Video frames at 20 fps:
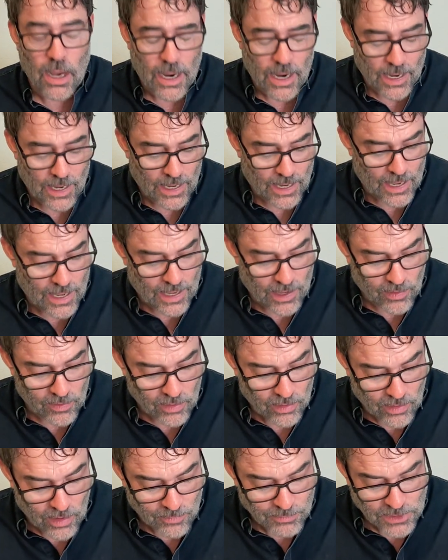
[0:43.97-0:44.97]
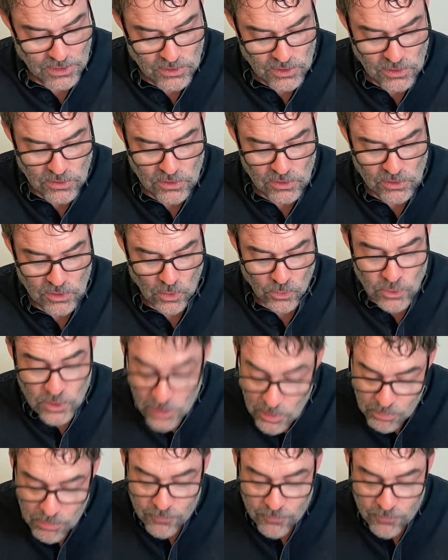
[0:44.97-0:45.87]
I'm an associate